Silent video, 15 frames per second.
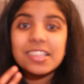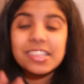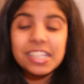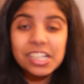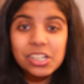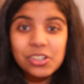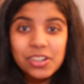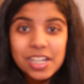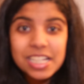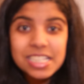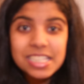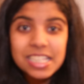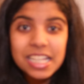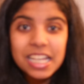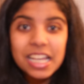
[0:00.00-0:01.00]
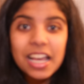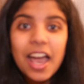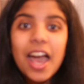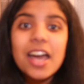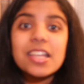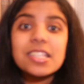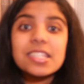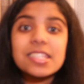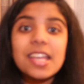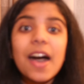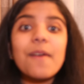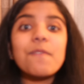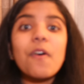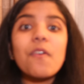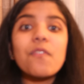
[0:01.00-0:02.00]
decreasing
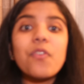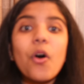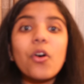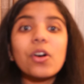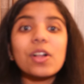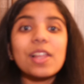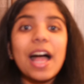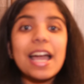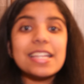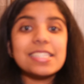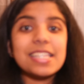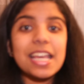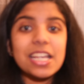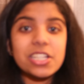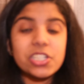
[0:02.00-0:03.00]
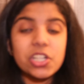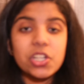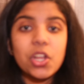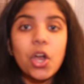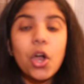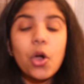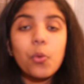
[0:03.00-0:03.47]
subvocalization,